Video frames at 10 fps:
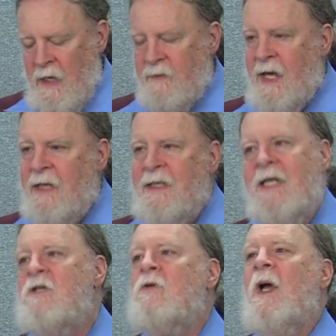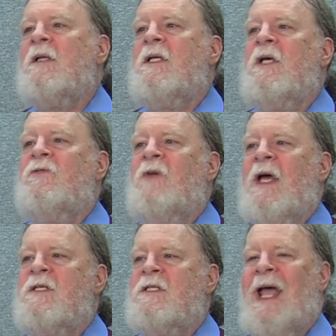that it indirectly
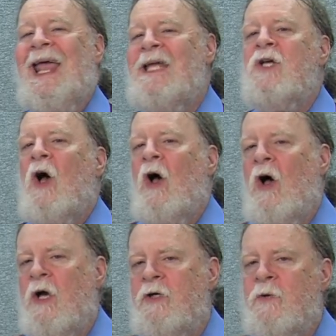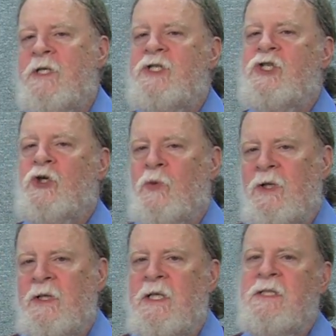affects $800
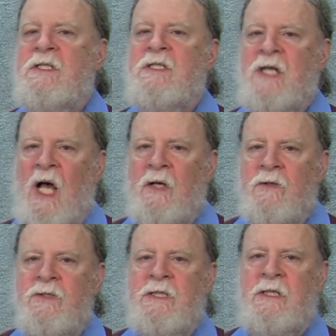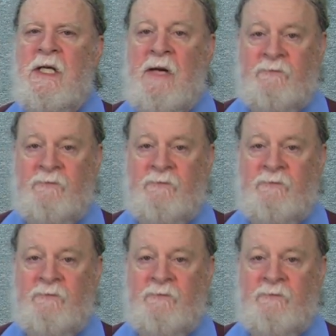trillion in